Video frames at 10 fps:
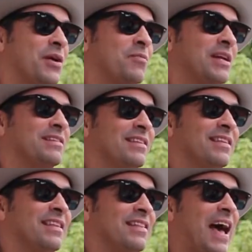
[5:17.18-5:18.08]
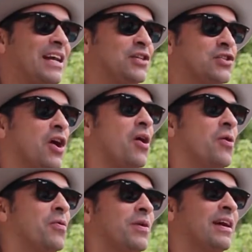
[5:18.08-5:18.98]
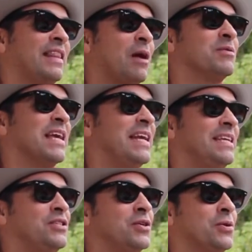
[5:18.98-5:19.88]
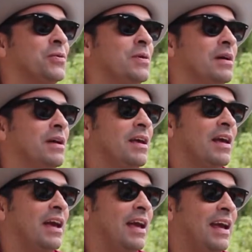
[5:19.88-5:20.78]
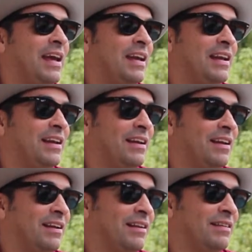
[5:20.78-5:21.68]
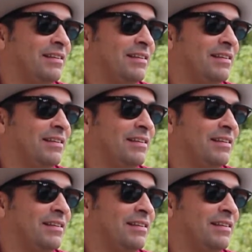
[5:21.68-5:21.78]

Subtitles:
so I went to that show, and that was '82. And